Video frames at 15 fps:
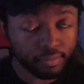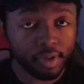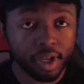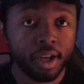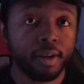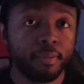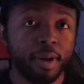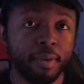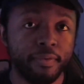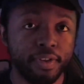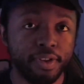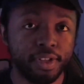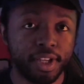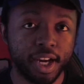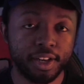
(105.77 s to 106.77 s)

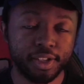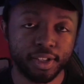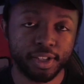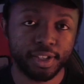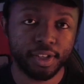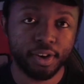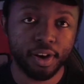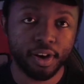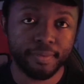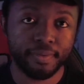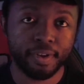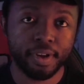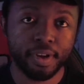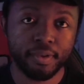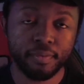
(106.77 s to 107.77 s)
pay-per-views that I just listed off
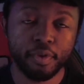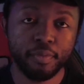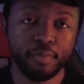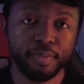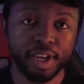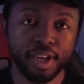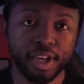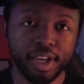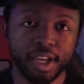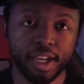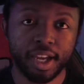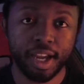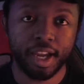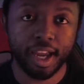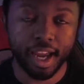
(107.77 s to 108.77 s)
will be
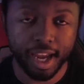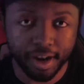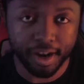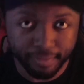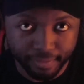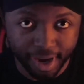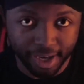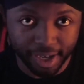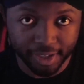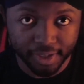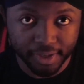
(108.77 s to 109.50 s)
in effect.